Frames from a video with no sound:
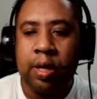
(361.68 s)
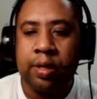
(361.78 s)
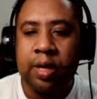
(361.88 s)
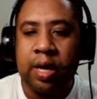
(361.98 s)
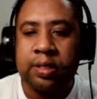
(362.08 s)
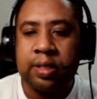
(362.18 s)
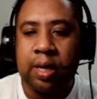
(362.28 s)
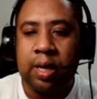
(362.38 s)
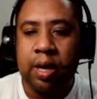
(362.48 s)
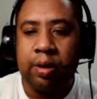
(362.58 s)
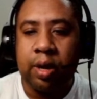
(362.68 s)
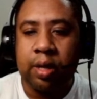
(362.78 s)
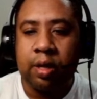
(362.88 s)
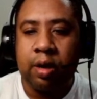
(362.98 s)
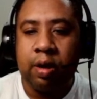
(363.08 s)
that's the line right
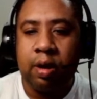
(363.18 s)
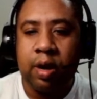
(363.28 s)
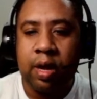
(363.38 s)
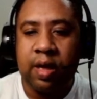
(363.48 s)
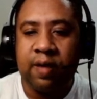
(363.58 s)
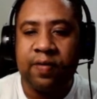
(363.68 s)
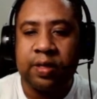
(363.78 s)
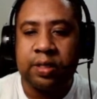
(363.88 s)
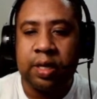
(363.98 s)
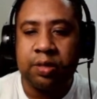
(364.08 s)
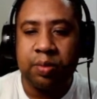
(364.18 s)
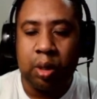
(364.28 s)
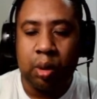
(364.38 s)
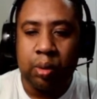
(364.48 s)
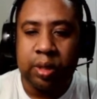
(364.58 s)
there. If it stays
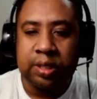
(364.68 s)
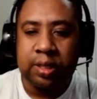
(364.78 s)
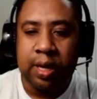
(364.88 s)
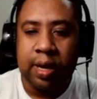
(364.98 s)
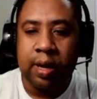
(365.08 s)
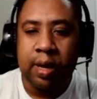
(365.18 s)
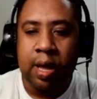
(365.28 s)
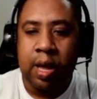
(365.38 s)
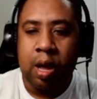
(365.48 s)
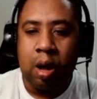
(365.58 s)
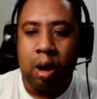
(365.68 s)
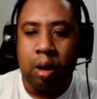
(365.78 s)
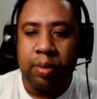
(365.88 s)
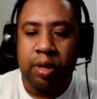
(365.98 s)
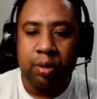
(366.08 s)
below this line, I'll
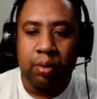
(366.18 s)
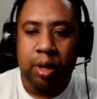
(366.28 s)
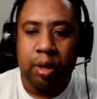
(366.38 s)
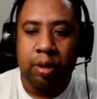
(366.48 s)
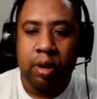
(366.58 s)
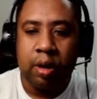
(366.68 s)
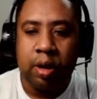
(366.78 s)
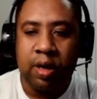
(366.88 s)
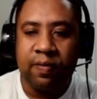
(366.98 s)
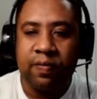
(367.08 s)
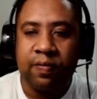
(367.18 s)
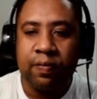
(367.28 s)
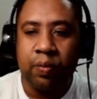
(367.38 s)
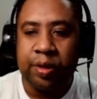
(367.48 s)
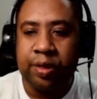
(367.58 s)
be the winner. If
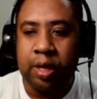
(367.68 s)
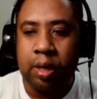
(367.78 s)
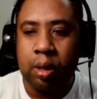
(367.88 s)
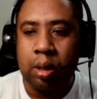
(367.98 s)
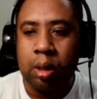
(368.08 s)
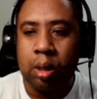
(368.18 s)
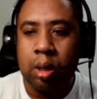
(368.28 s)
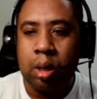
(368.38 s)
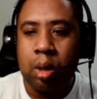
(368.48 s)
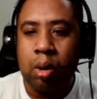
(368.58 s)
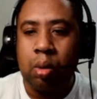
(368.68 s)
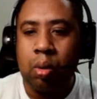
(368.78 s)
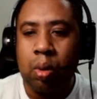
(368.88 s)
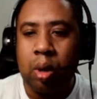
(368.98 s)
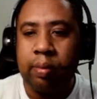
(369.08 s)
within
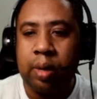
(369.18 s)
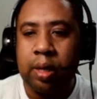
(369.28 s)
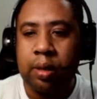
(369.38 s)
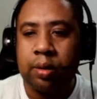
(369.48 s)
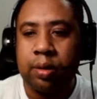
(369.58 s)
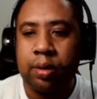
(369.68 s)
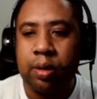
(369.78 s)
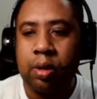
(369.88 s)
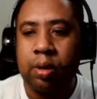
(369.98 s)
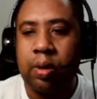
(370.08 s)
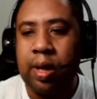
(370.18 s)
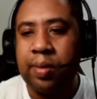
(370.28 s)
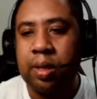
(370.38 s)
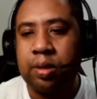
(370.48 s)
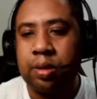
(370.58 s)
1 minute, I
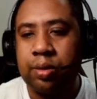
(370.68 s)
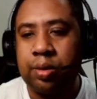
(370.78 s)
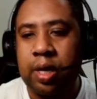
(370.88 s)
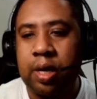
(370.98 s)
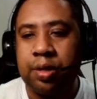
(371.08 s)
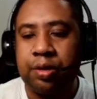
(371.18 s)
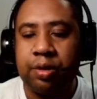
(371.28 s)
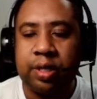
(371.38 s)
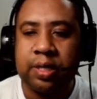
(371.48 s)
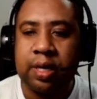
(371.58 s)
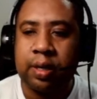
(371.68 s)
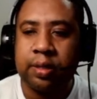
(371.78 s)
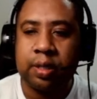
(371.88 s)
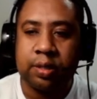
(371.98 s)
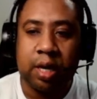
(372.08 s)
meant to do that in 30 seconds
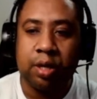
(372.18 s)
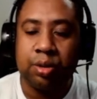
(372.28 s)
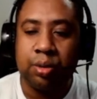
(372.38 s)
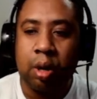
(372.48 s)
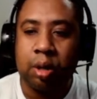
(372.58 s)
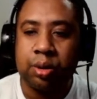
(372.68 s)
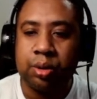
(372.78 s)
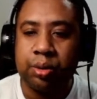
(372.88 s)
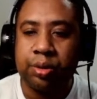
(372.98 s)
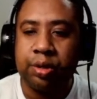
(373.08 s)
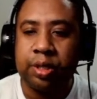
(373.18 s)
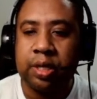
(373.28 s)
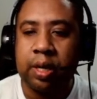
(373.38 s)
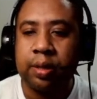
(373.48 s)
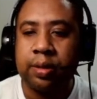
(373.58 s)
because I can also do 30
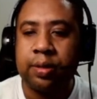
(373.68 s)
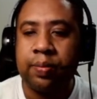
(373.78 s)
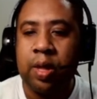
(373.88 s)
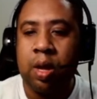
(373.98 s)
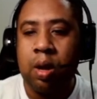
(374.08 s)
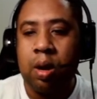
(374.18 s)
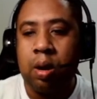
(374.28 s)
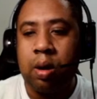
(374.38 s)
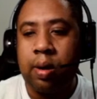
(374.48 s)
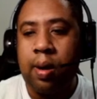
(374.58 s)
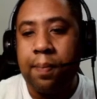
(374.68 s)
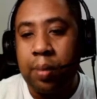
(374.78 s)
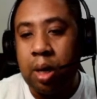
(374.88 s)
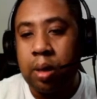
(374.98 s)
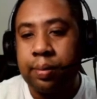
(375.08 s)
seconds. Alright,
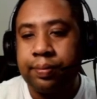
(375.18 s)
but